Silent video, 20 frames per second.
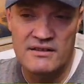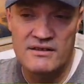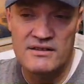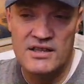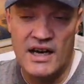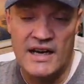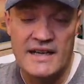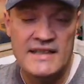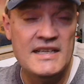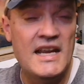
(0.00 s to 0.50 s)

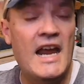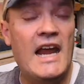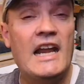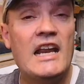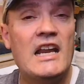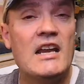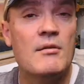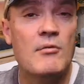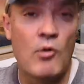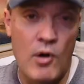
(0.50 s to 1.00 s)

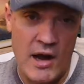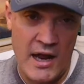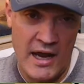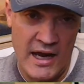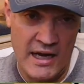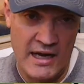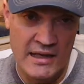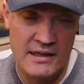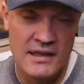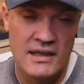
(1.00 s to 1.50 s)
titanium
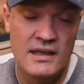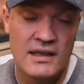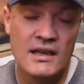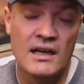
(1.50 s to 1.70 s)
white,